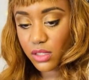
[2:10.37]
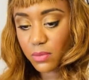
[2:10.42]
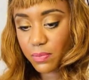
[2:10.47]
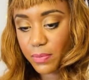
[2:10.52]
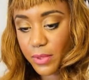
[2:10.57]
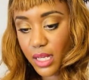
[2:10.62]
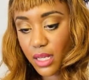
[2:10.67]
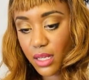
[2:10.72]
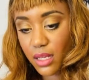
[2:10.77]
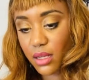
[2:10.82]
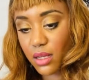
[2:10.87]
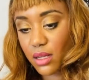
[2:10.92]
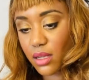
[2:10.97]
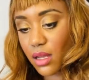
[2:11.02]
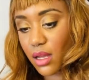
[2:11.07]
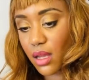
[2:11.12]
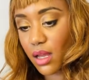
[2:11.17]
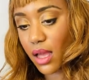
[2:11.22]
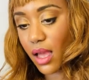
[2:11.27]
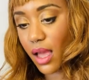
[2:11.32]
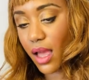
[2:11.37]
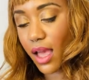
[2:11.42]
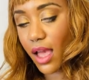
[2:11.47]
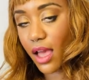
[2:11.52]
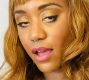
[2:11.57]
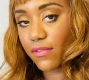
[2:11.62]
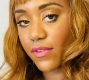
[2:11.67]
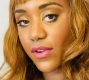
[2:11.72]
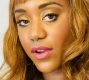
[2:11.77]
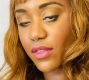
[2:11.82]
speak. I
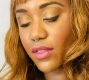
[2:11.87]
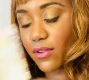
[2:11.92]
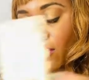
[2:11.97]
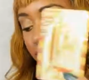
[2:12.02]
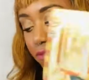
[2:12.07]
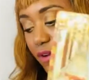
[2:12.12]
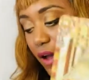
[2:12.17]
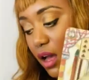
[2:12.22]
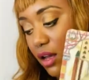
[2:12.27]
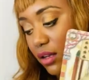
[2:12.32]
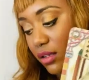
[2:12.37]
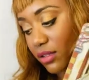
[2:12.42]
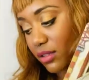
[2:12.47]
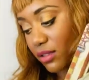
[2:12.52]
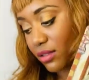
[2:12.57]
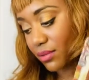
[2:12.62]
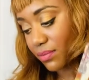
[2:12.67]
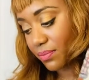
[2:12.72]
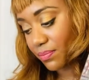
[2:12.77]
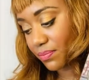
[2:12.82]
have here the Fox.